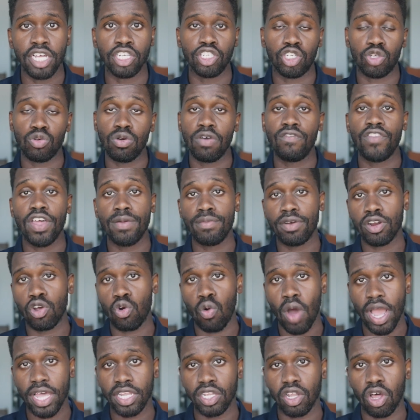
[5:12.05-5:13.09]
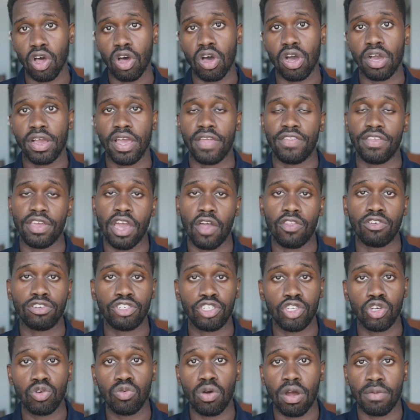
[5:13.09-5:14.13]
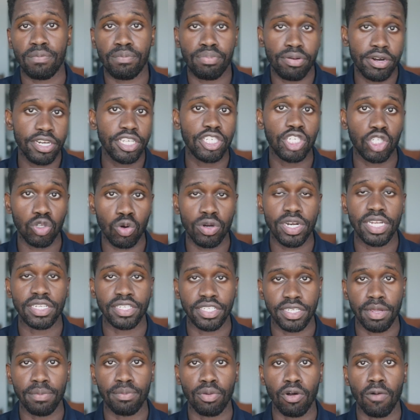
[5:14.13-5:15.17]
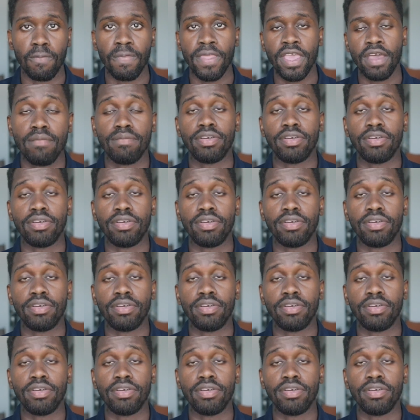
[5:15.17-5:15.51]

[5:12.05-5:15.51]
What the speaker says: 2 of them are quite long and the other 2 are pretty short and simple.